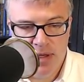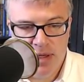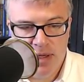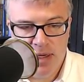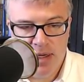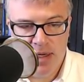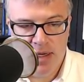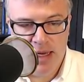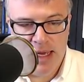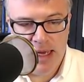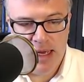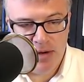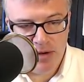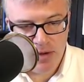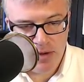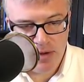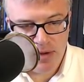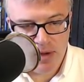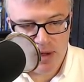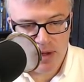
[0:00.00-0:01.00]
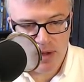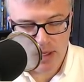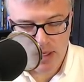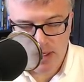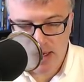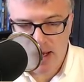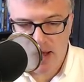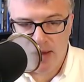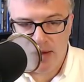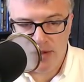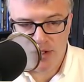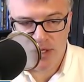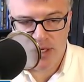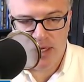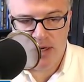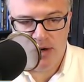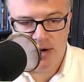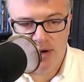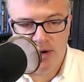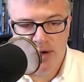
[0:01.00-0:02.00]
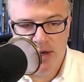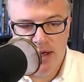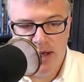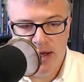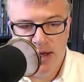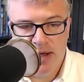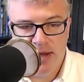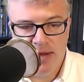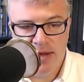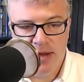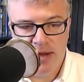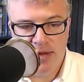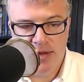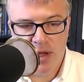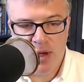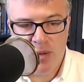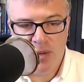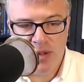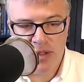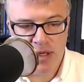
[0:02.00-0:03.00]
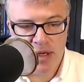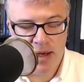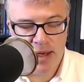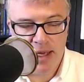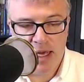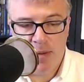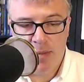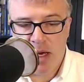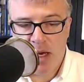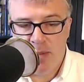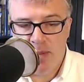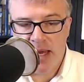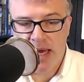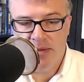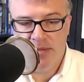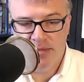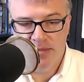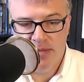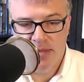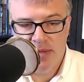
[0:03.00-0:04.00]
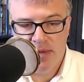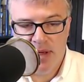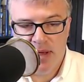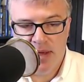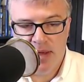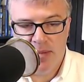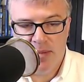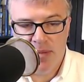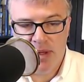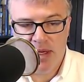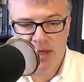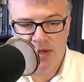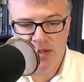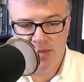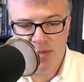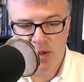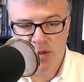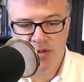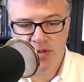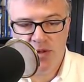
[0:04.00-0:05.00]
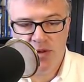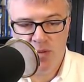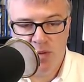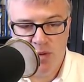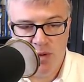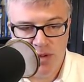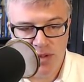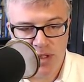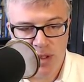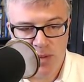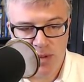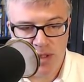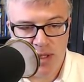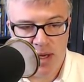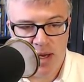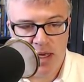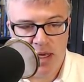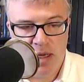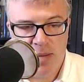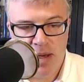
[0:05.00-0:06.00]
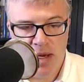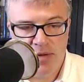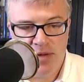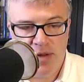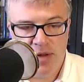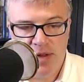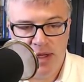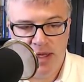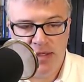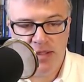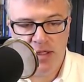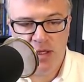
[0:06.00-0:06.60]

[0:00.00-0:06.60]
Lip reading: And I'll acknowledge here that they were talking about men, because most of the rules they were talking about, the things that